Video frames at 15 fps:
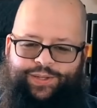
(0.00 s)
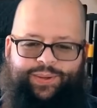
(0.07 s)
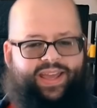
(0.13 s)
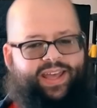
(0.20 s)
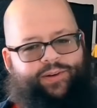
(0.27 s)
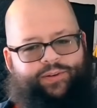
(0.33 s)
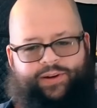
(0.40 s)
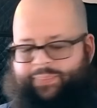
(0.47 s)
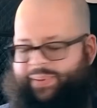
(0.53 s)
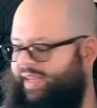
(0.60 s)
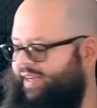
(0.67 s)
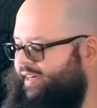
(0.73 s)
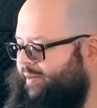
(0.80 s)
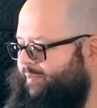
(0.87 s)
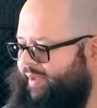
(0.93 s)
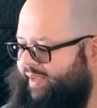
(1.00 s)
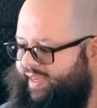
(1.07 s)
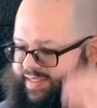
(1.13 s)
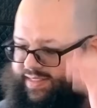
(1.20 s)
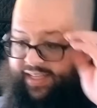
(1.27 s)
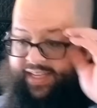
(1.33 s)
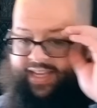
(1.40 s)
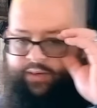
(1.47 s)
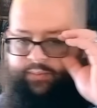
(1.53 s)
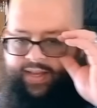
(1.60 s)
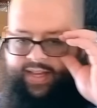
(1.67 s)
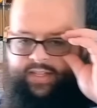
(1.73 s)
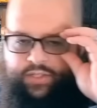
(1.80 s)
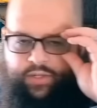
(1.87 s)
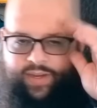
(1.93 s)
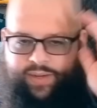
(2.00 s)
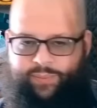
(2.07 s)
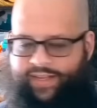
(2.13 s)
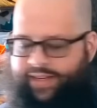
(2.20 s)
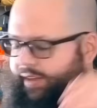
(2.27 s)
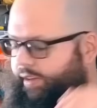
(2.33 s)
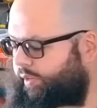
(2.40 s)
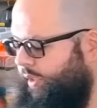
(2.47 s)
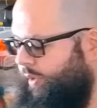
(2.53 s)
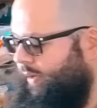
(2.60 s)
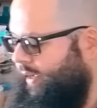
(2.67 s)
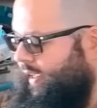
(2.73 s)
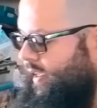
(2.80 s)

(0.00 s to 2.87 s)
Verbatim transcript: to hit a repeater because again, we had terrain, we had a hill in